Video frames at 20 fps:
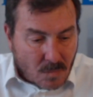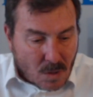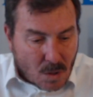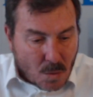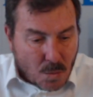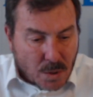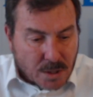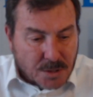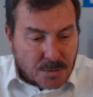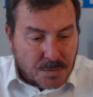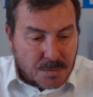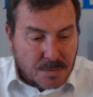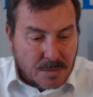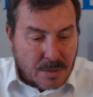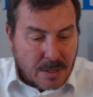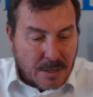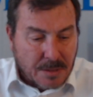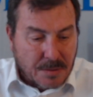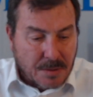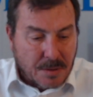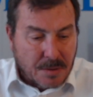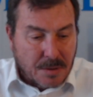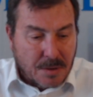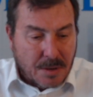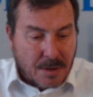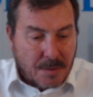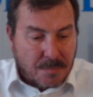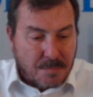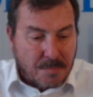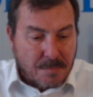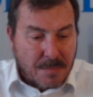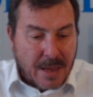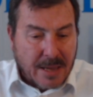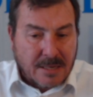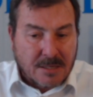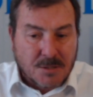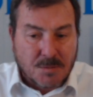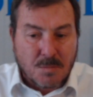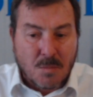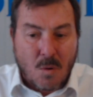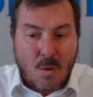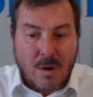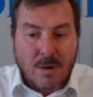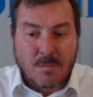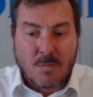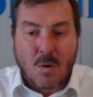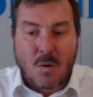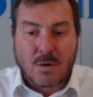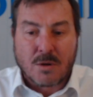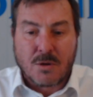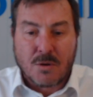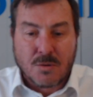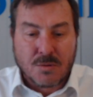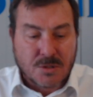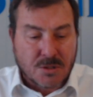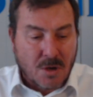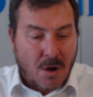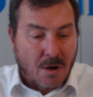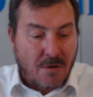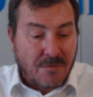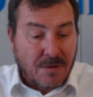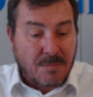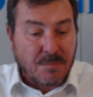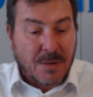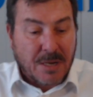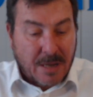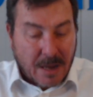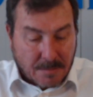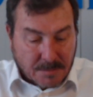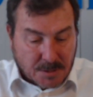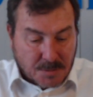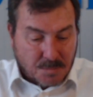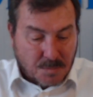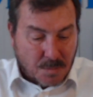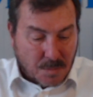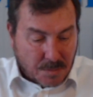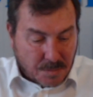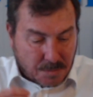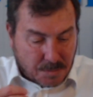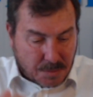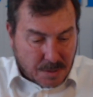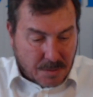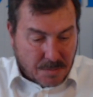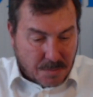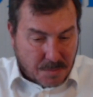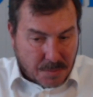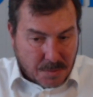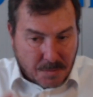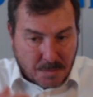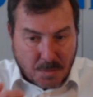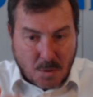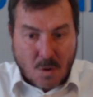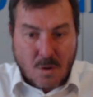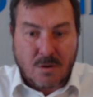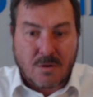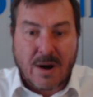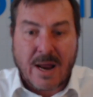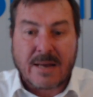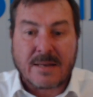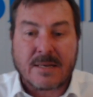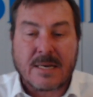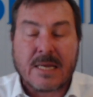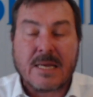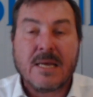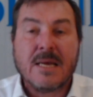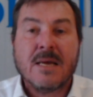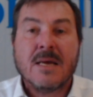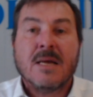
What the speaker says: which makes more and more use of and becomes more greatly,